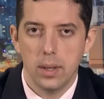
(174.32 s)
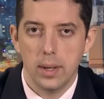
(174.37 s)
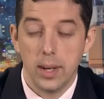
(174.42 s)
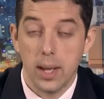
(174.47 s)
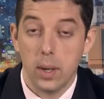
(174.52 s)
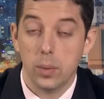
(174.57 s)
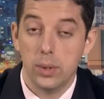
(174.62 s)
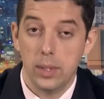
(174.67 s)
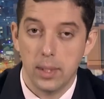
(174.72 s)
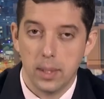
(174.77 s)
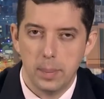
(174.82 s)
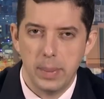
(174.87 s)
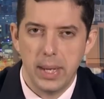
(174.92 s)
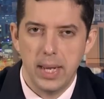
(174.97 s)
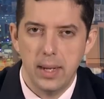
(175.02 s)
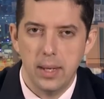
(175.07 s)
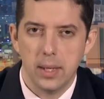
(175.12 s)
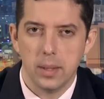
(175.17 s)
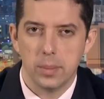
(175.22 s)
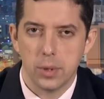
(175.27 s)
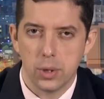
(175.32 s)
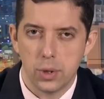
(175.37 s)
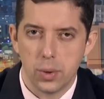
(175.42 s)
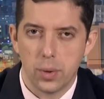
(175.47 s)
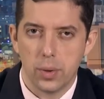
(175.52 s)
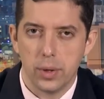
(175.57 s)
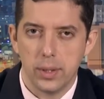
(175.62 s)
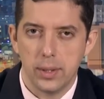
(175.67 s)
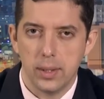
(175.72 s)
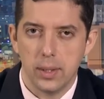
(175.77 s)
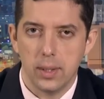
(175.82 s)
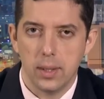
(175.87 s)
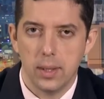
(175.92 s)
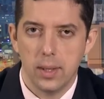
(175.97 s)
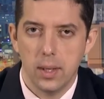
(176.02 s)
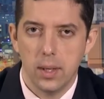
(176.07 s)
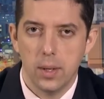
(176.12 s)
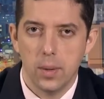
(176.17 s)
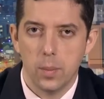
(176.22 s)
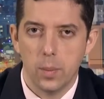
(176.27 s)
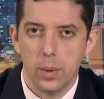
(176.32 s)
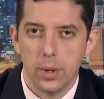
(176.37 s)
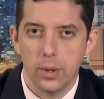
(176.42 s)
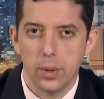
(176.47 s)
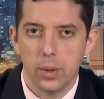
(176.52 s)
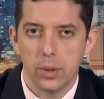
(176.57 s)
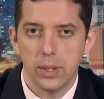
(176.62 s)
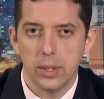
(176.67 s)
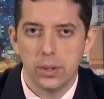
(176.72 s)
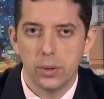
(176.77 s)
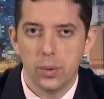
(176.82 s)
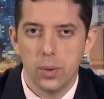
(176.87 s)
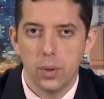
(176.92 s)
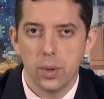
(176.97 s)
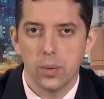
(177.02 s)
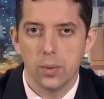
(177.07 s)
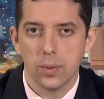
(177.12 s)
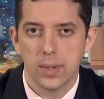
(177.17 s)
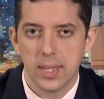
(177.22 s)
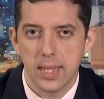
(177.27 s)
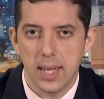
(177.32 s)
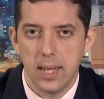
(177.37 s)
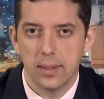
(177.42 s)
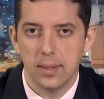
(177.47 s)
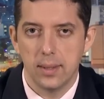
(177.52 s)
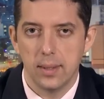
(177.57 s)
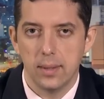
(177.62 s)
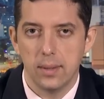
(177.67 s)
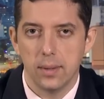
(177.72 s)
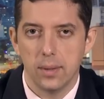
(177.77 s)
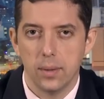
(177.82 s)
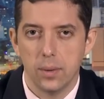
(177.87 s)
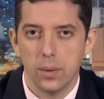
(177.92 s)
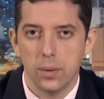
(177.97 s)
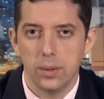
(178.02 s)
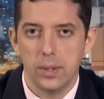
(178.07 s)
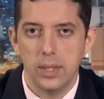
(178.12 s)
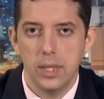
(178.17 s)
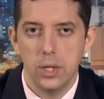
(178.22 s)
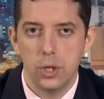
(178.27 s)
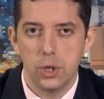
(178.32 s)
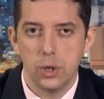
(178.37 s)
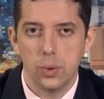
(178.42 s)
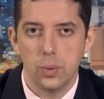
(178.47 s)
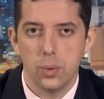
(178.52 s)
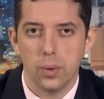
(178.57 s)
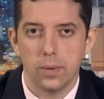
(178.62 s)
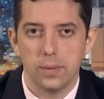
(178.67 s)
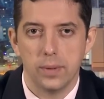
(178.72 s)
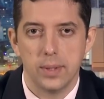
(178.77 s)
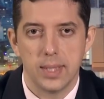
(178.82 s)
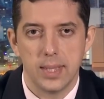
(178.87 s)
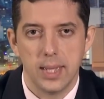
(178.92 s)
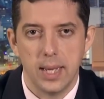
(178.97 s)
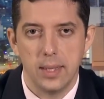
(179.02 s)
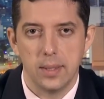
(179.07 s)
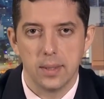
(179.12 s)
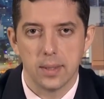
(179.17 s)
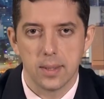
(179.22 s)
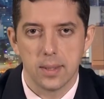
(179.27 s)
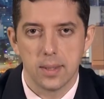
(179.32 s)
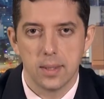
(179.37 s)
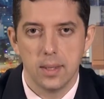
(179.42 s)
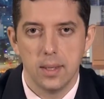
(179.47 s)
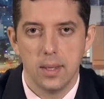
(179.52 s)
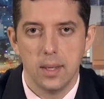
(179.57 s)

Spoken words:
now the Albanian majority, were not at all consulted on the issue of the status,